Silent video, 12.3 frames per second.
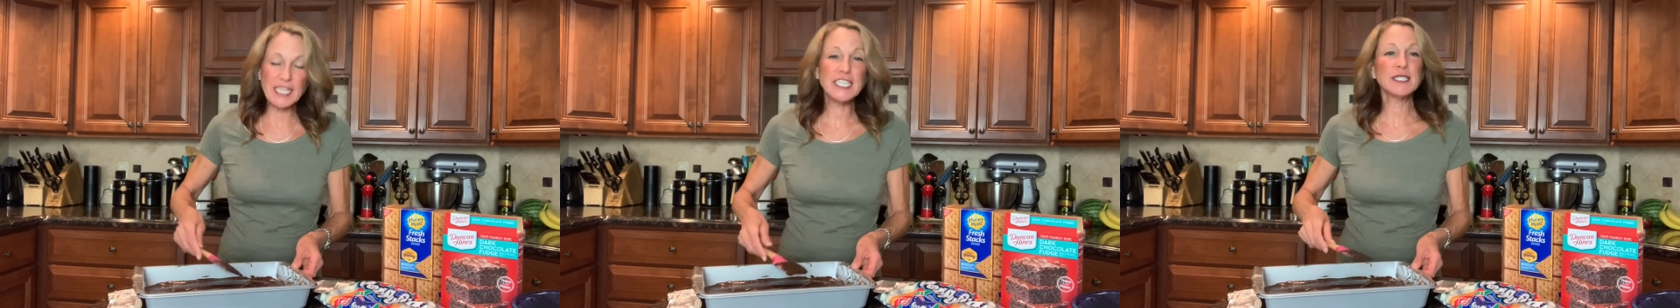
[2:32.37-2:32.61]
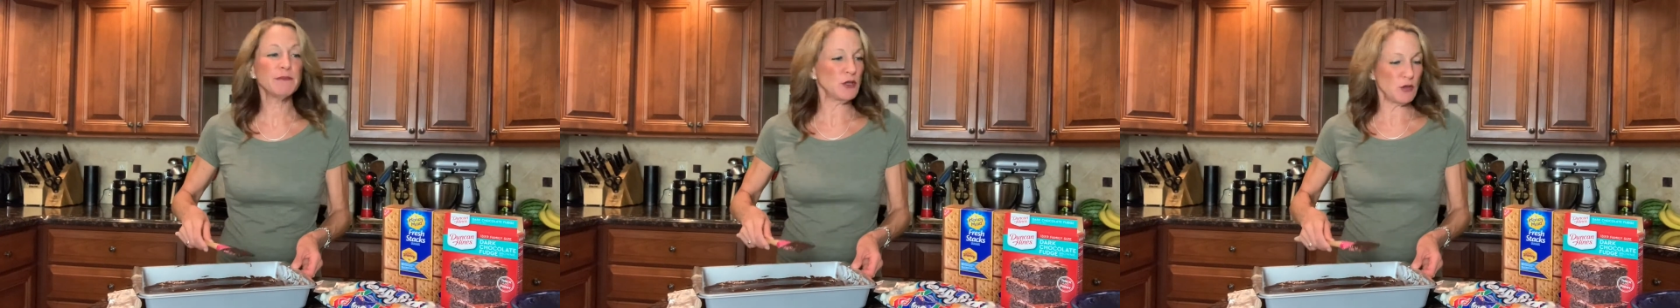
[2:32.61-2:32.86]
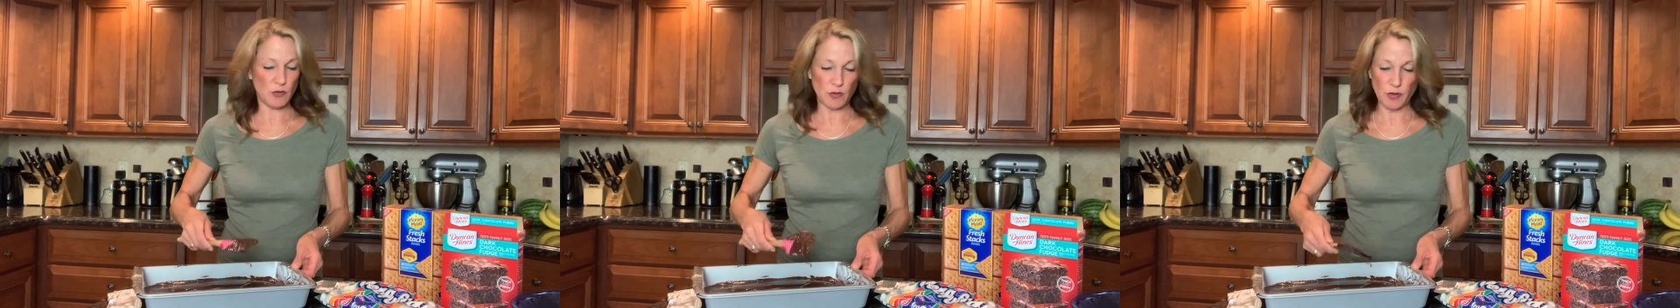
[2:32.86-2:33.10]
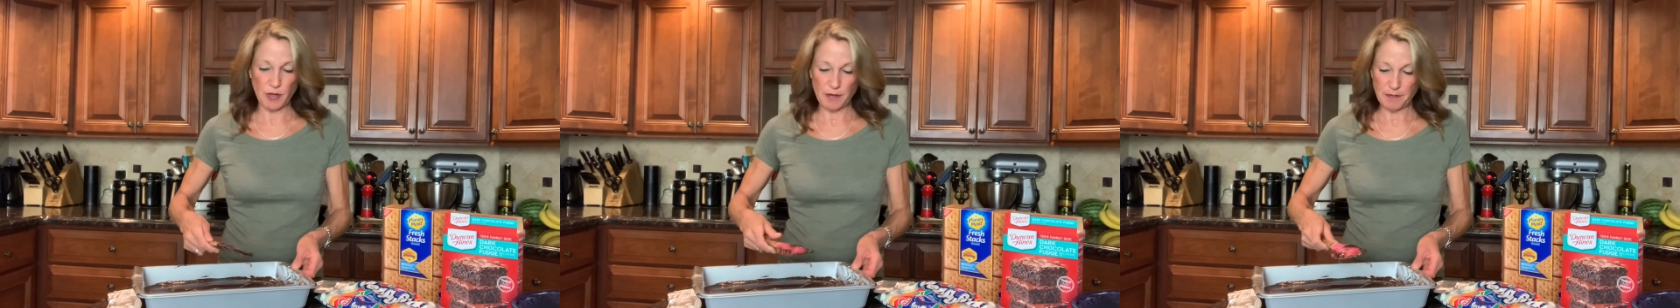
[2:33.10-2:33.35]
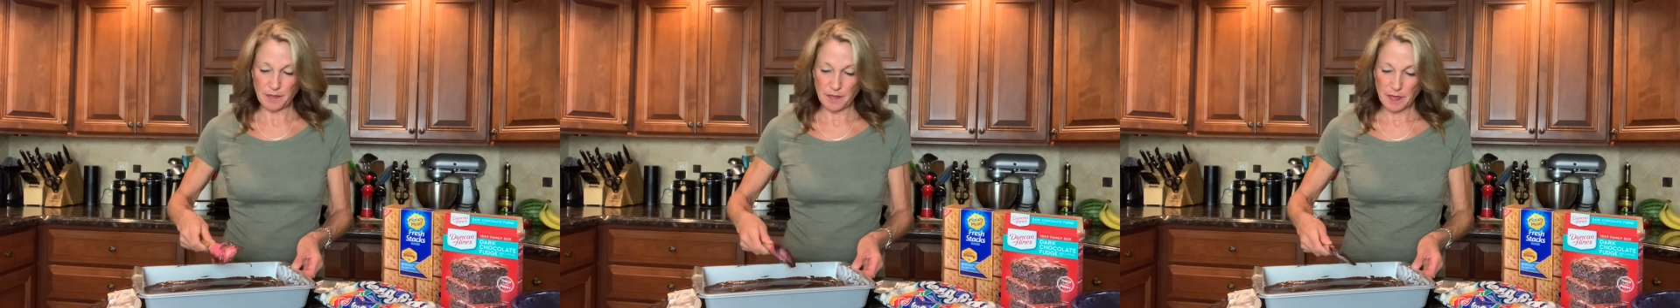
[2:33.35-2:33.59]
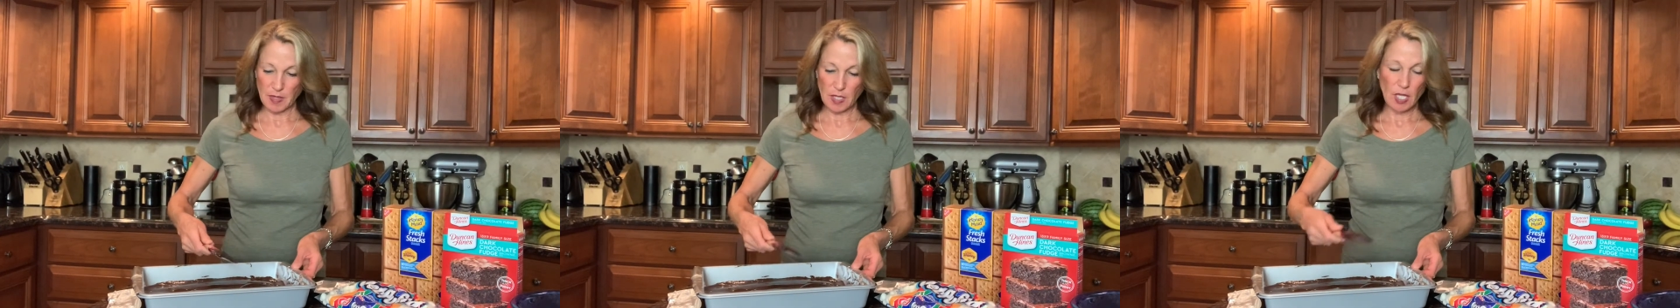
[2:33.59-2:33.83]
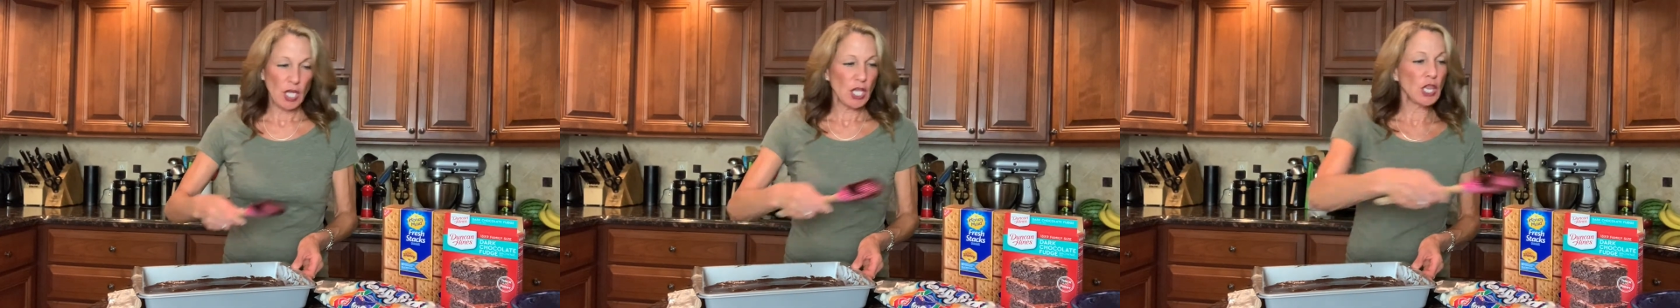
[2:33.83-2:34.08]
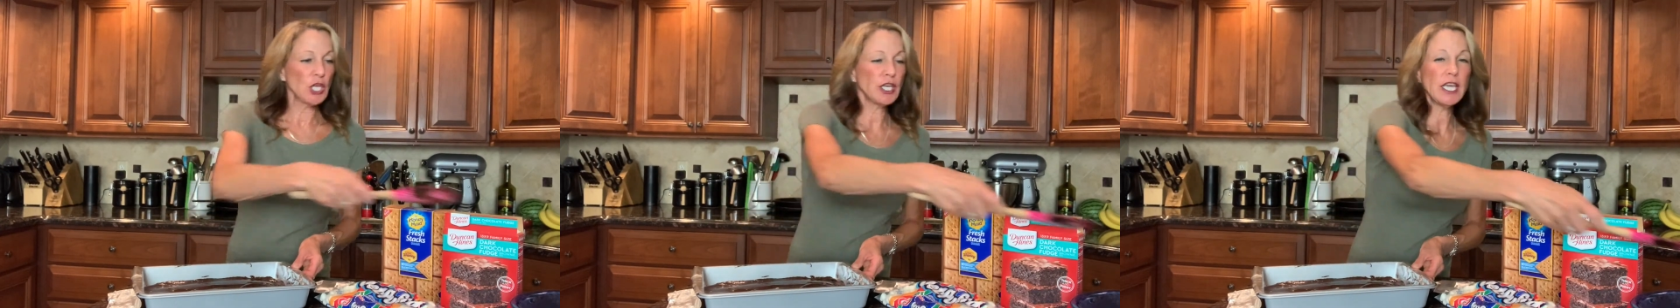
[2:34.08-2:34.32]
smooth,
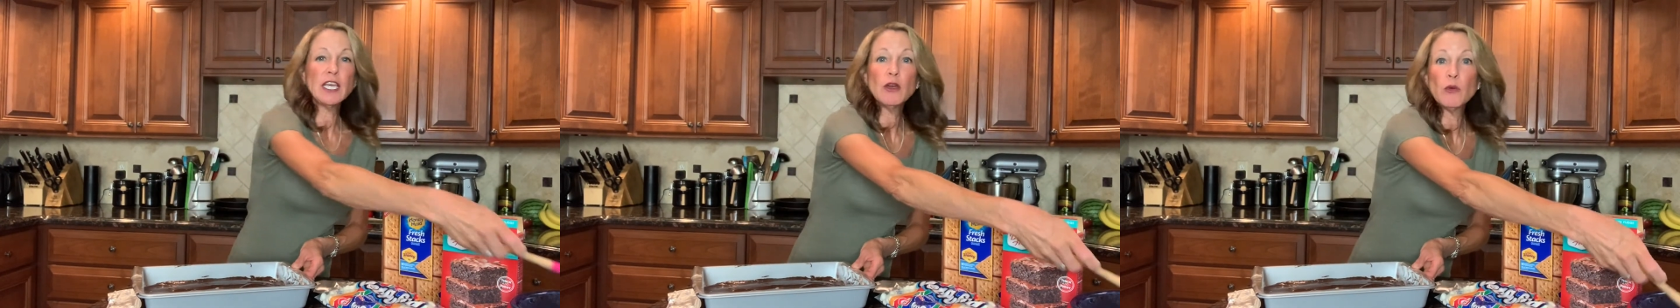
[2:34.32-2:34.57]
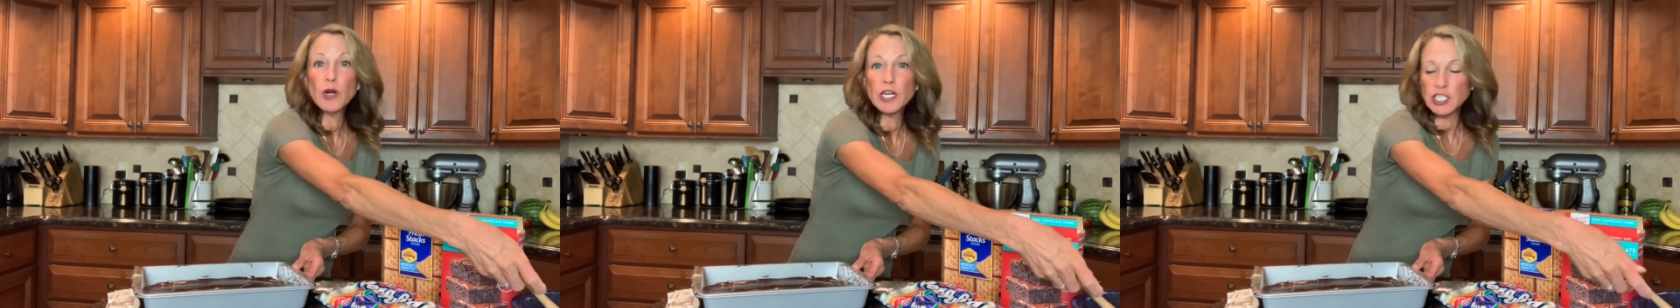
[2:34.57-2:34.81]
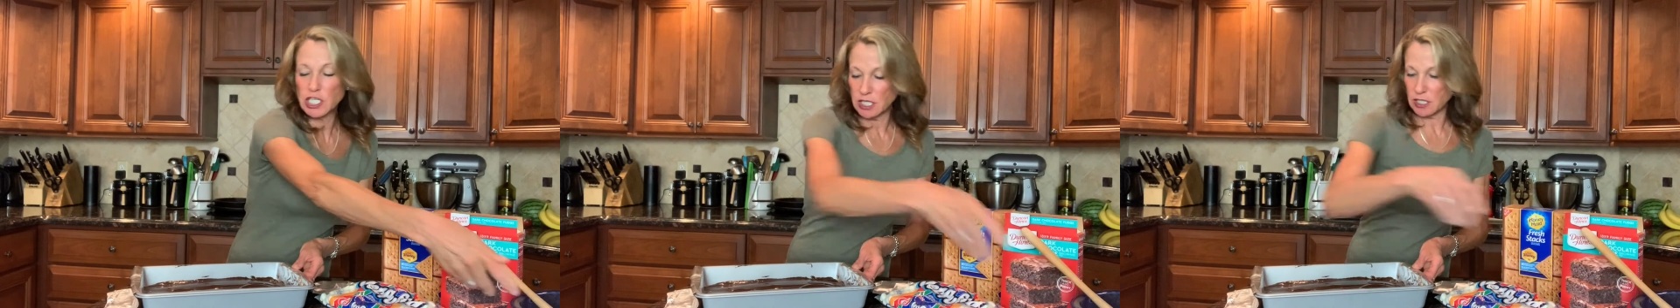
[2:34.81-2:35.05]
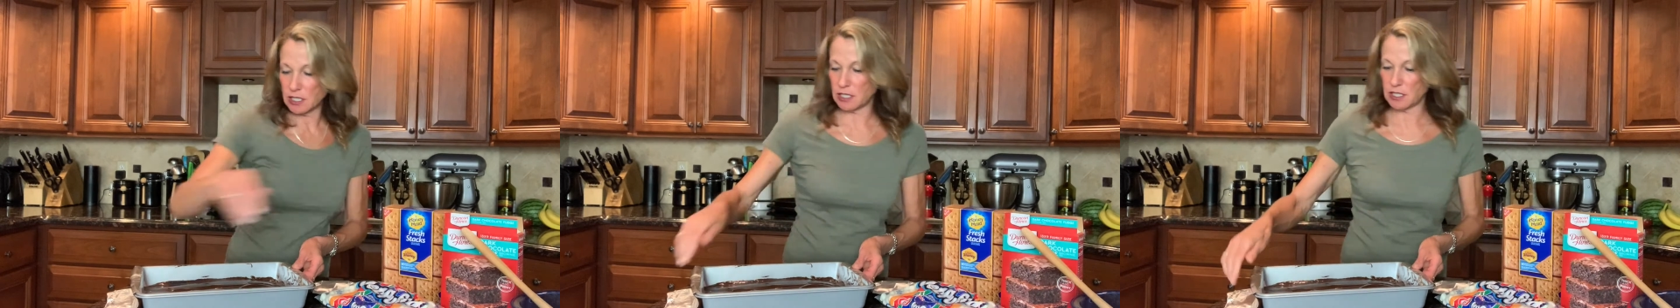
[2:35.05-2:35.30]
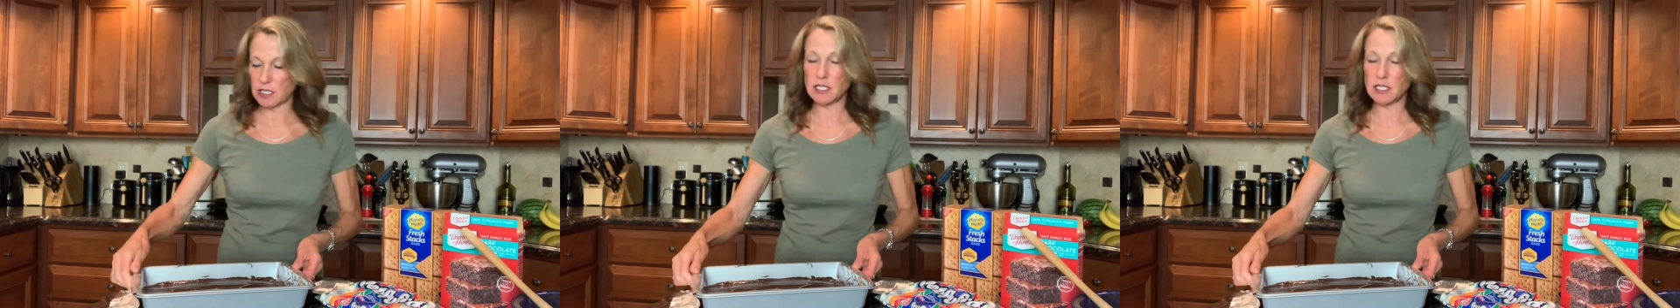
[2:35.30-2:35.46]
looking gorgeous.